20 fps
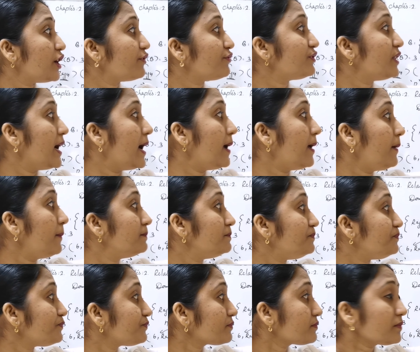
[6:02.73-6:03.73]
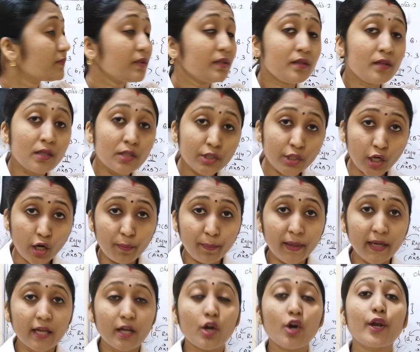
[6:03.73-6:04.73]
of the
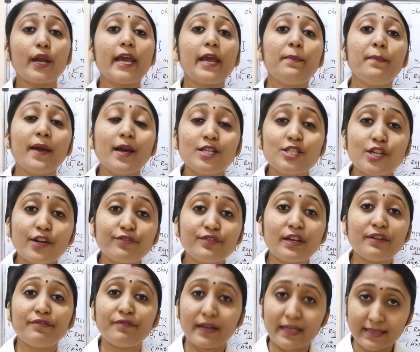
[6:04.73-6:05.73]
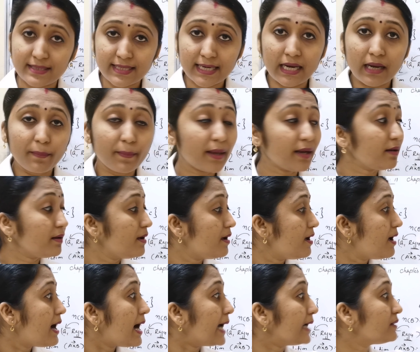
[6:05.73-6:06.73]
domain or image of the first element,
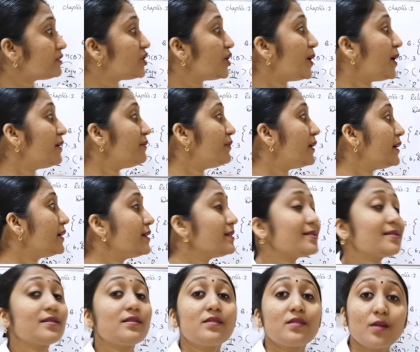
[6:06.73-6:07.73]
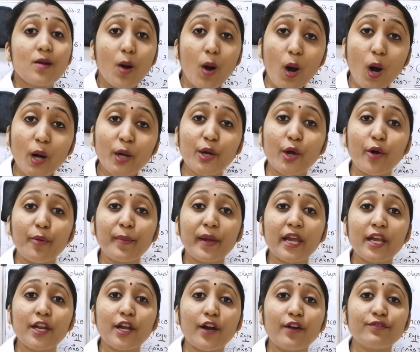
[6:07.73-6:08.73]
and third one is
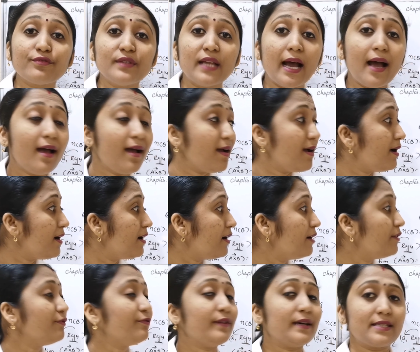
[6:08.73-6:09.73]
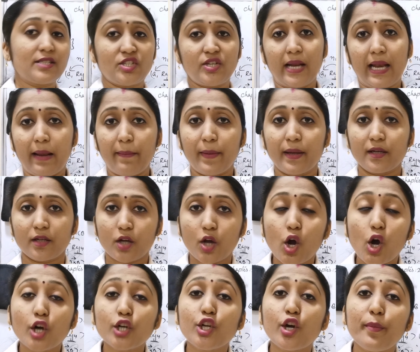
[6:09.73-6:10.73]
codomain of the first element.
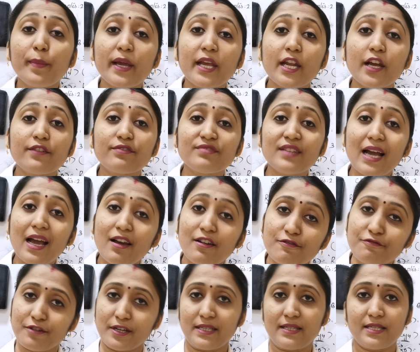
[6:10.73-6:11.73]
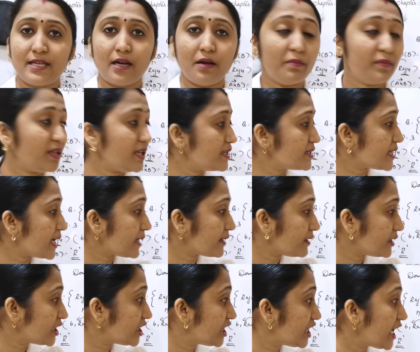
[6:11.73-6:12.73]
Codomain of the first element. These
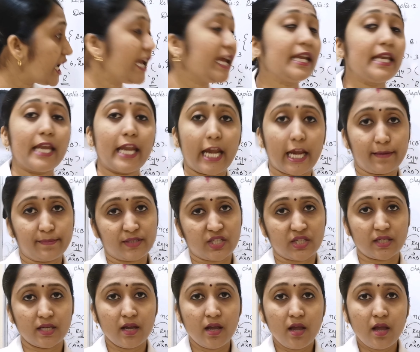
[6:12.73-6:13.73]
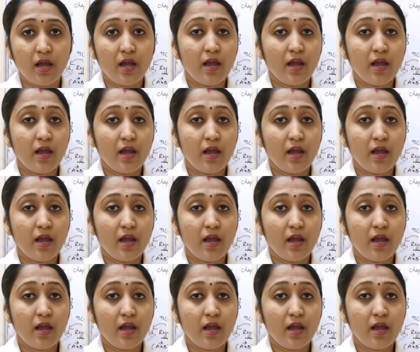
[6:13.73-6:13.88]
are the three names.